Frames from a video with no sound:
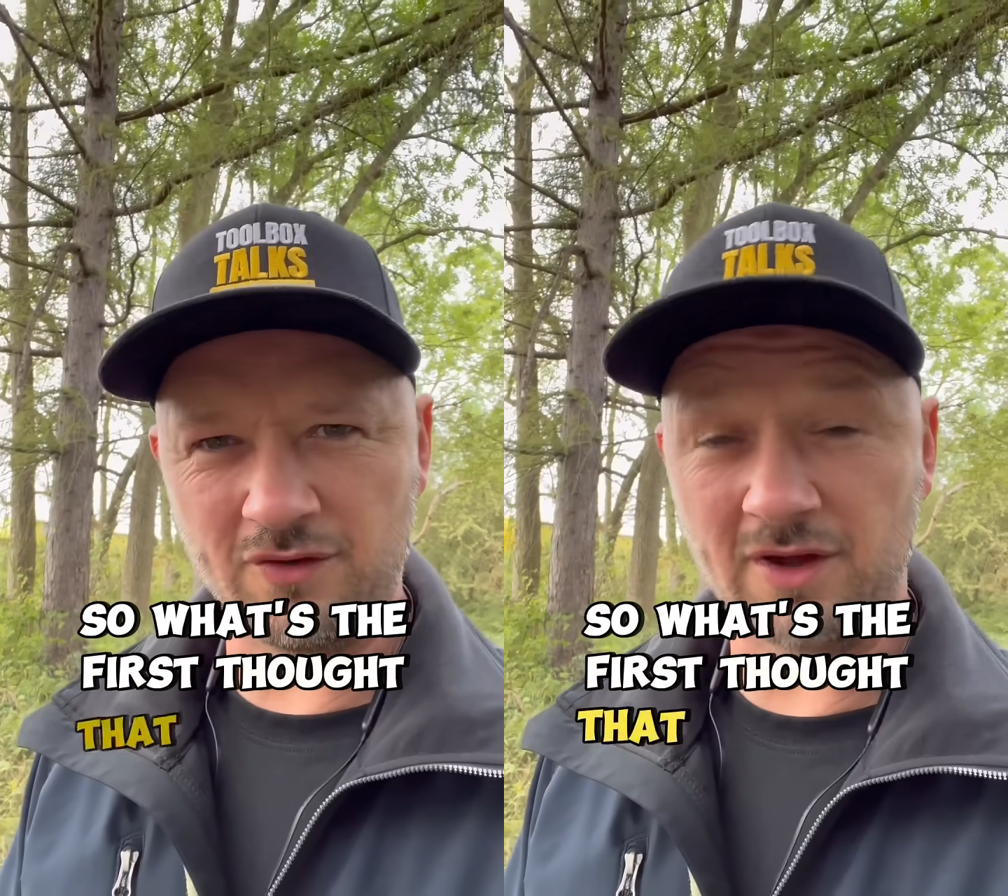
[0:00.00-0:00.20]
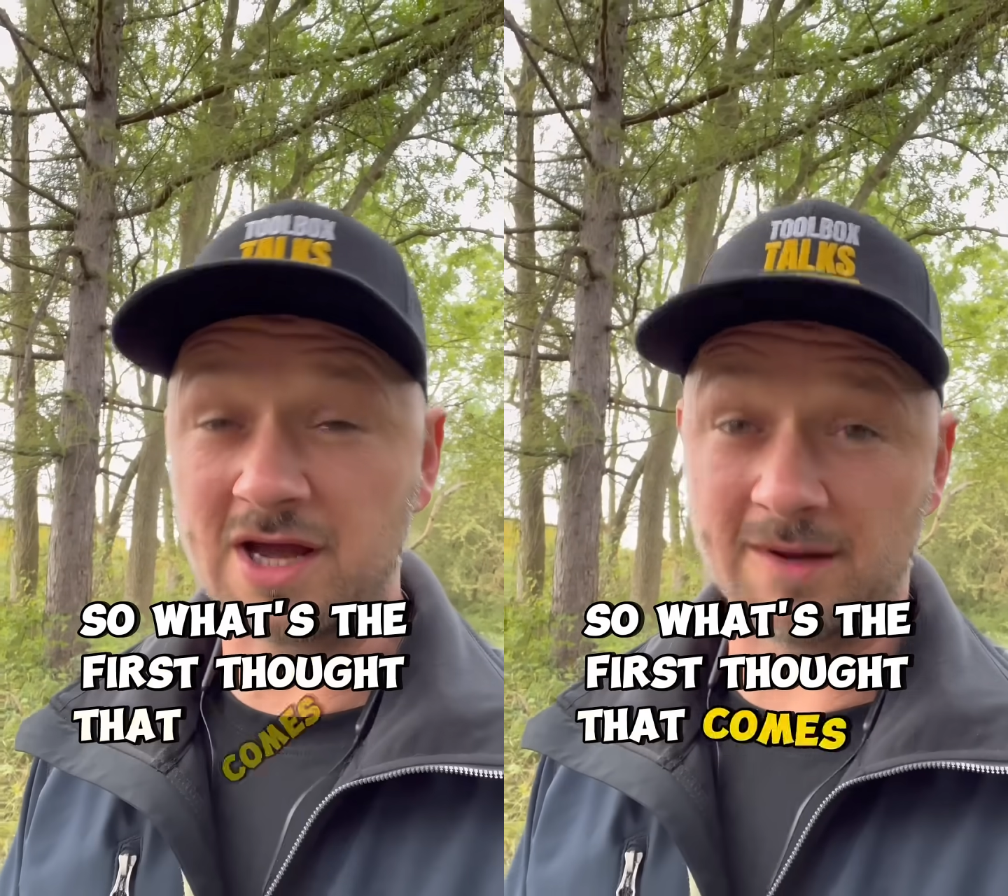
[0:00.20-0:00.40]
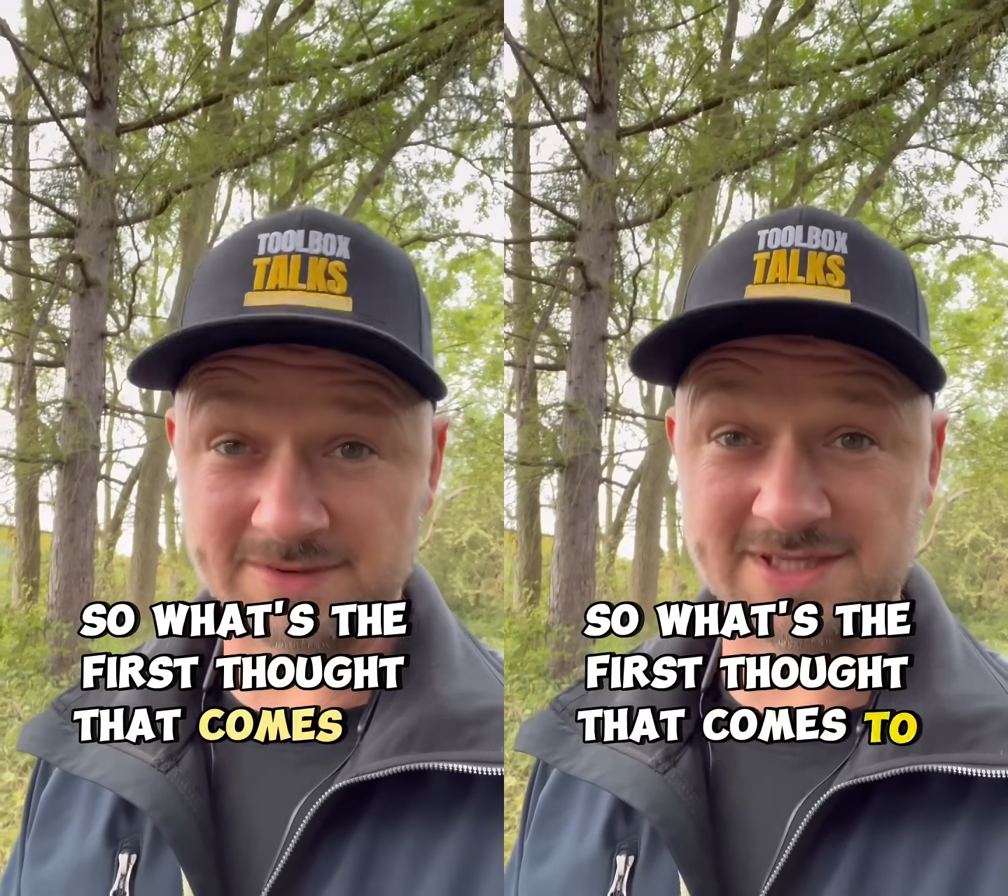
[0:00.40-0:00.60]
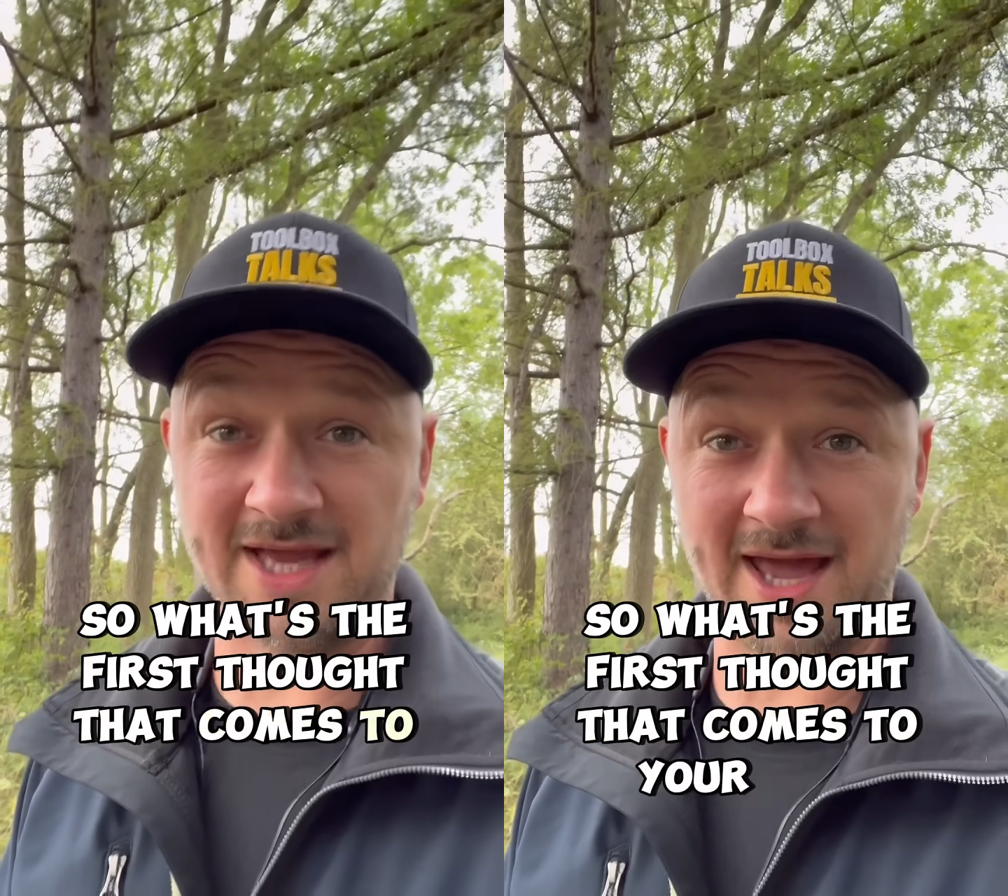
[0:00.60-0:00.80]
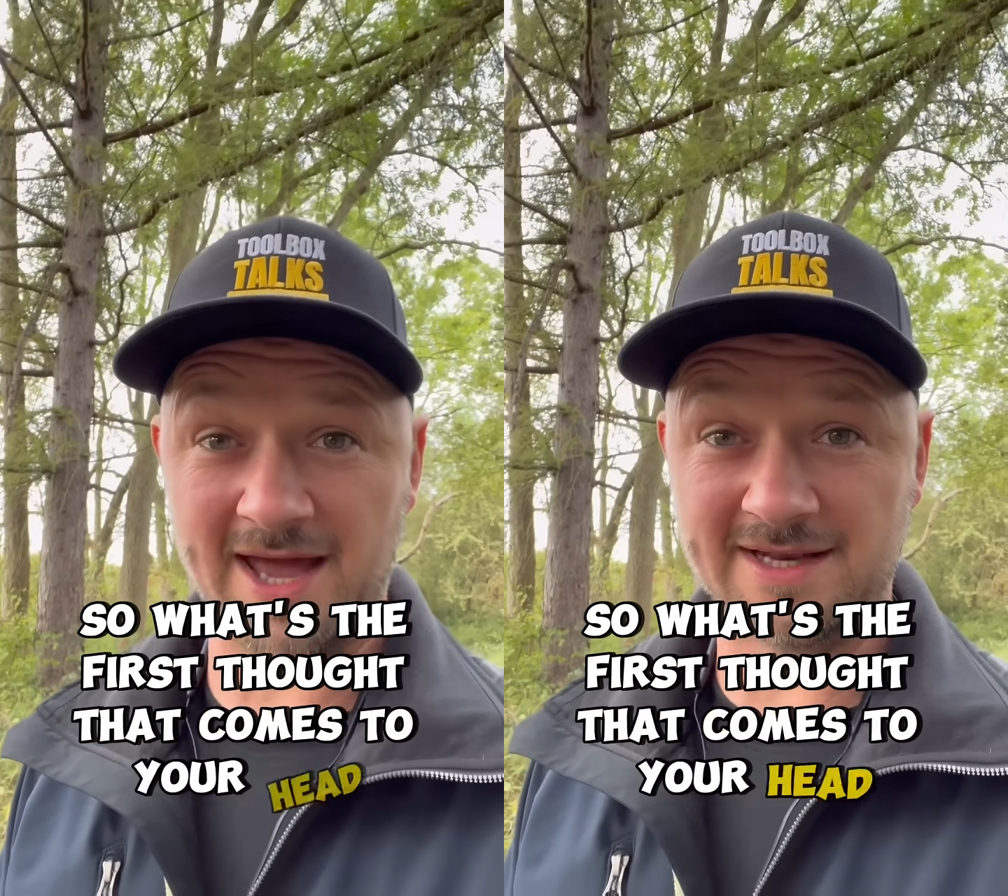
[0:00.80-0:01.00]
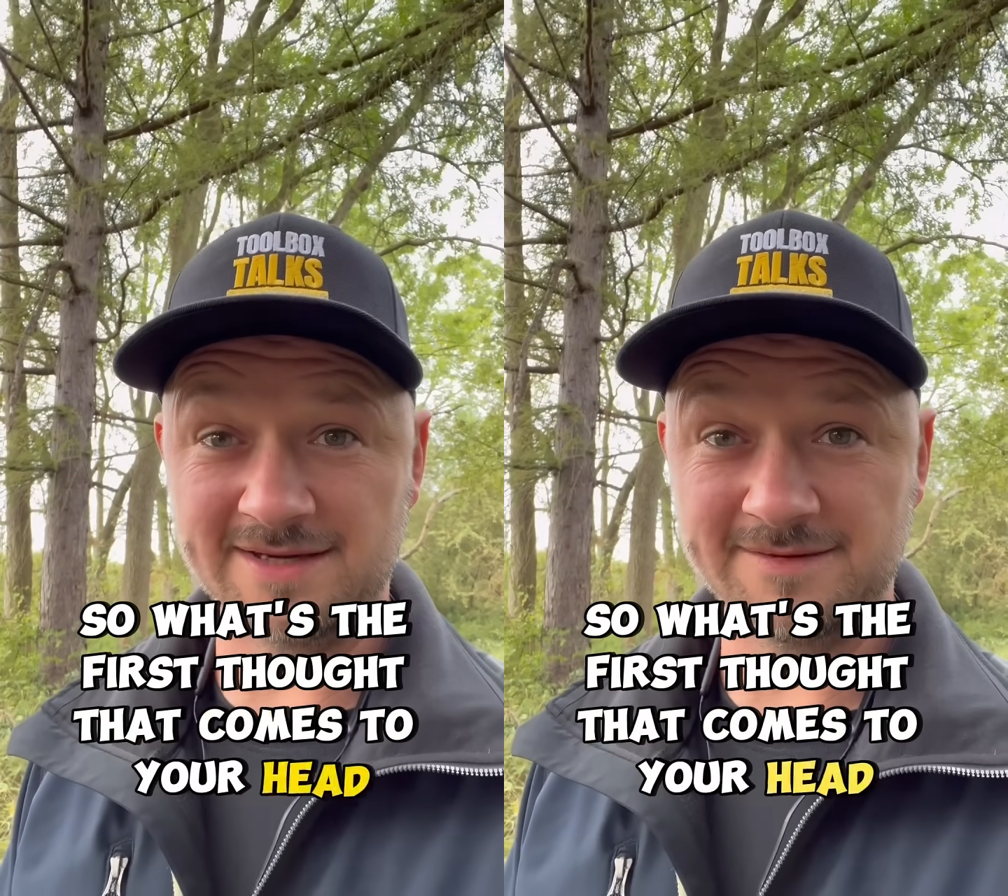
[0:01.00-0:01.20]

that comes to your head?